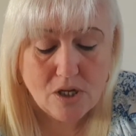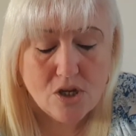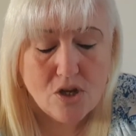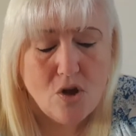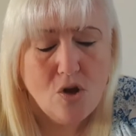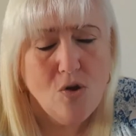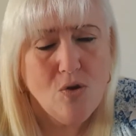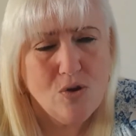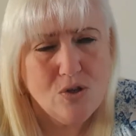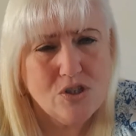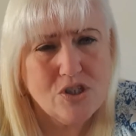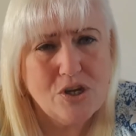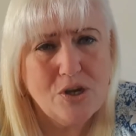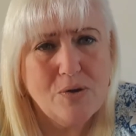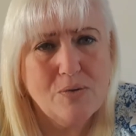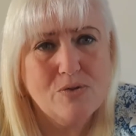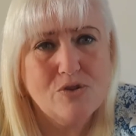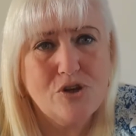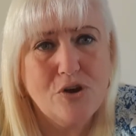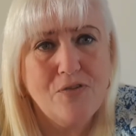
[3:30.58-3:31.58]

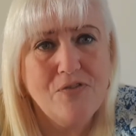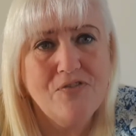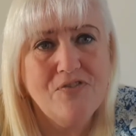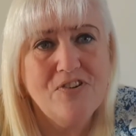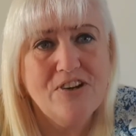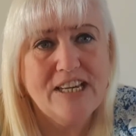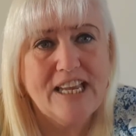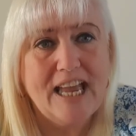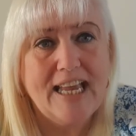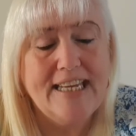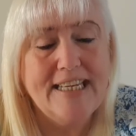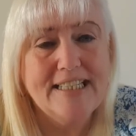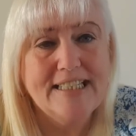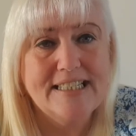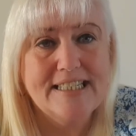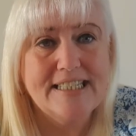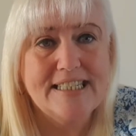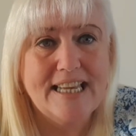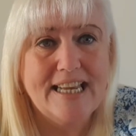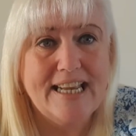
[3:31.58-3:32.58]
Also, don't forget your
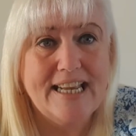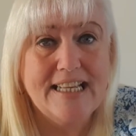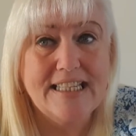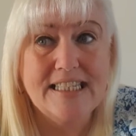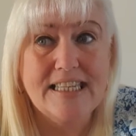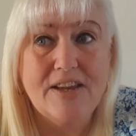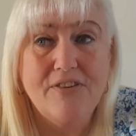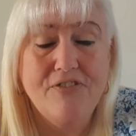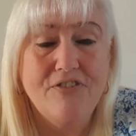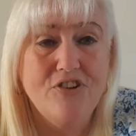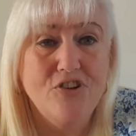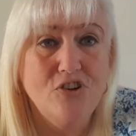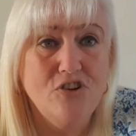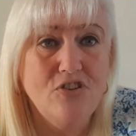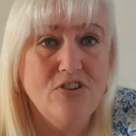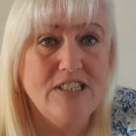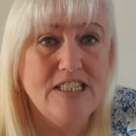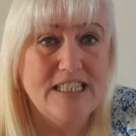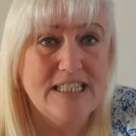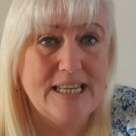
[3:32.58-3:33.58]
desserts. If you're
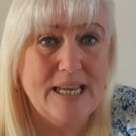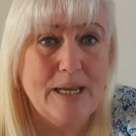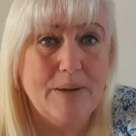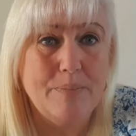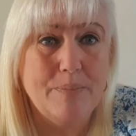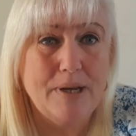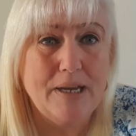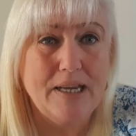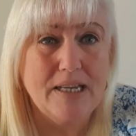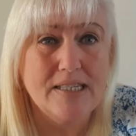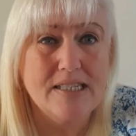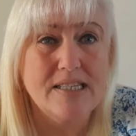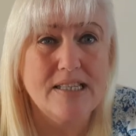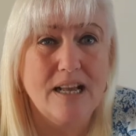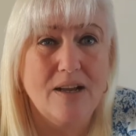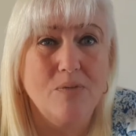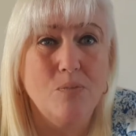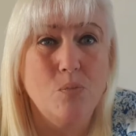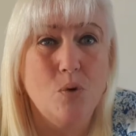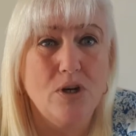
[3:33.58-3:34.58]
a dessert person
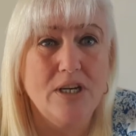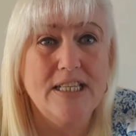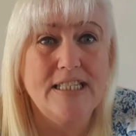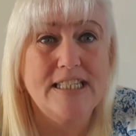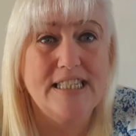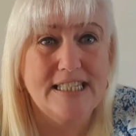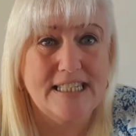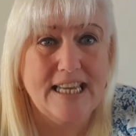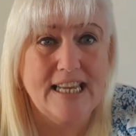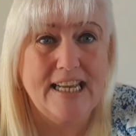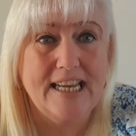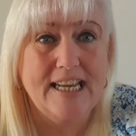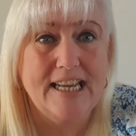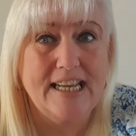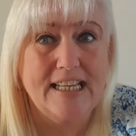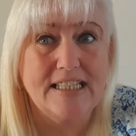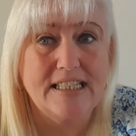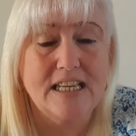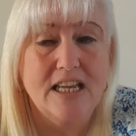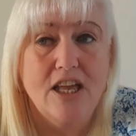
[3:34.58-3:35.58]
and want a
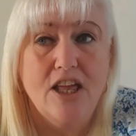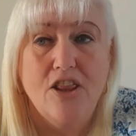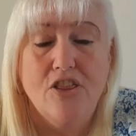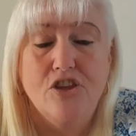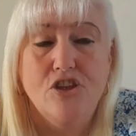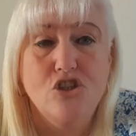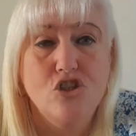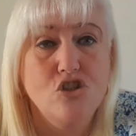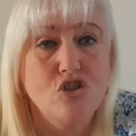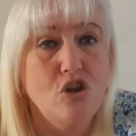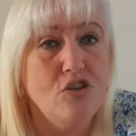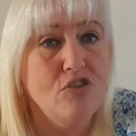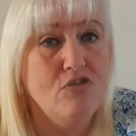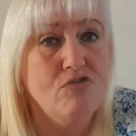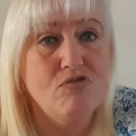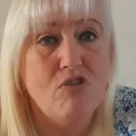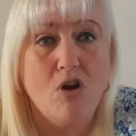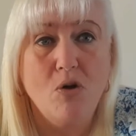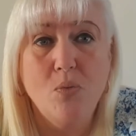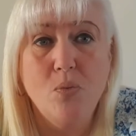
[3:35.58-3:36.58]
dessert, there's nothing
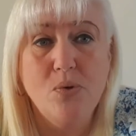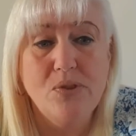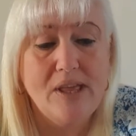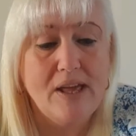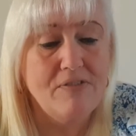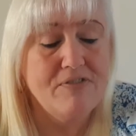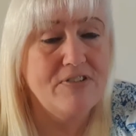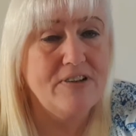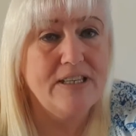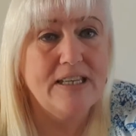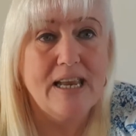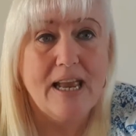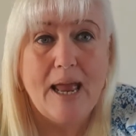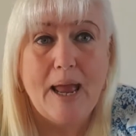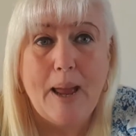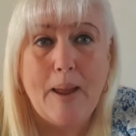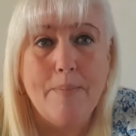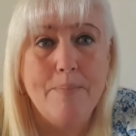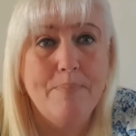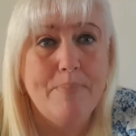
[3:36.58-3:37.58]
wrong with having
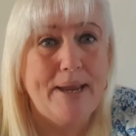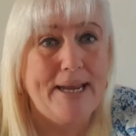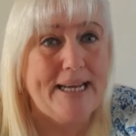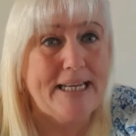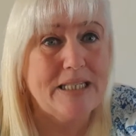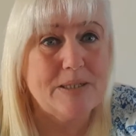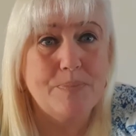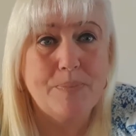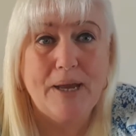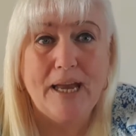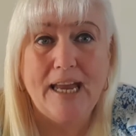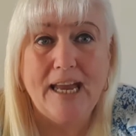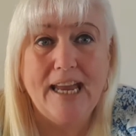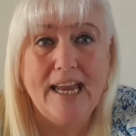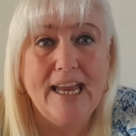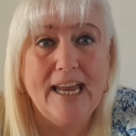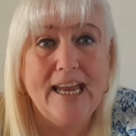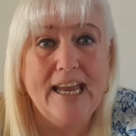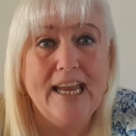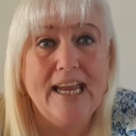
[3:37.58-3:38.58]
a baked
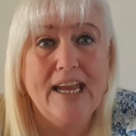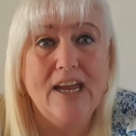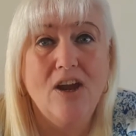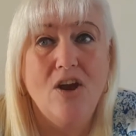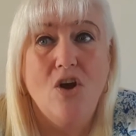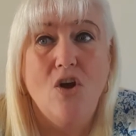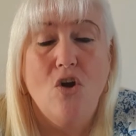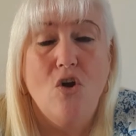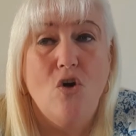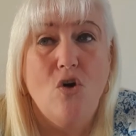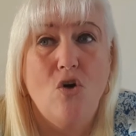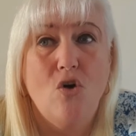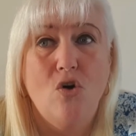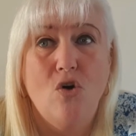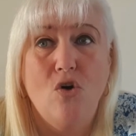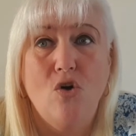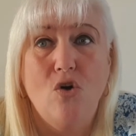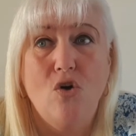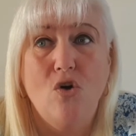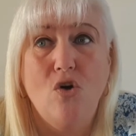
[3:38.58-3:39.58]
pear
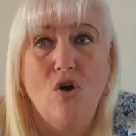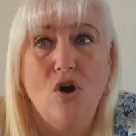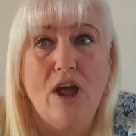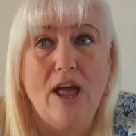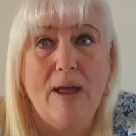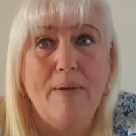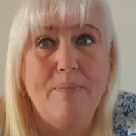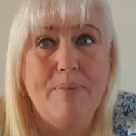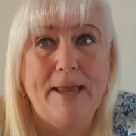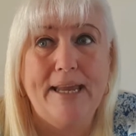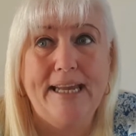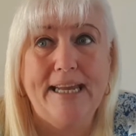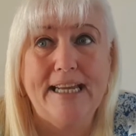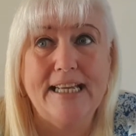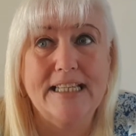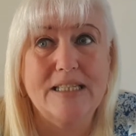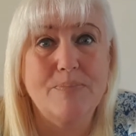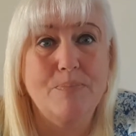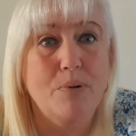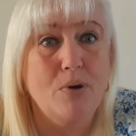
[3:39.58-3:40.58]
or a
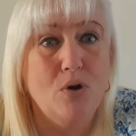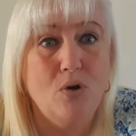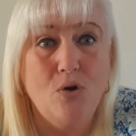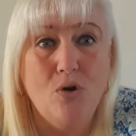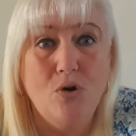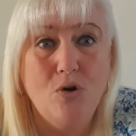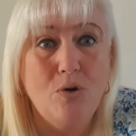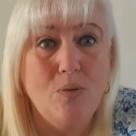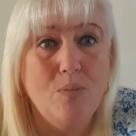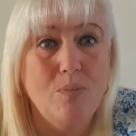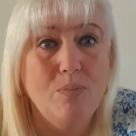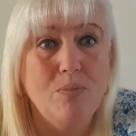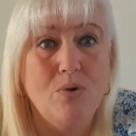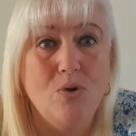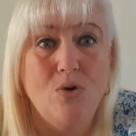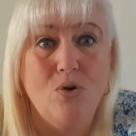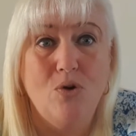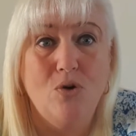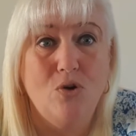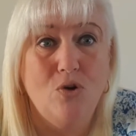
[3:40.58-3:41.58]
baked plum
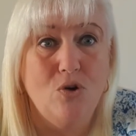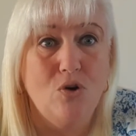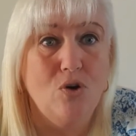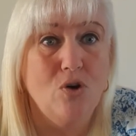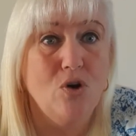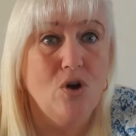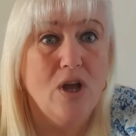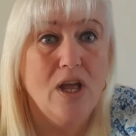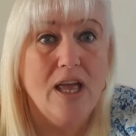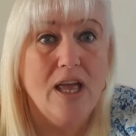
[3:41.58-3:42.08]
or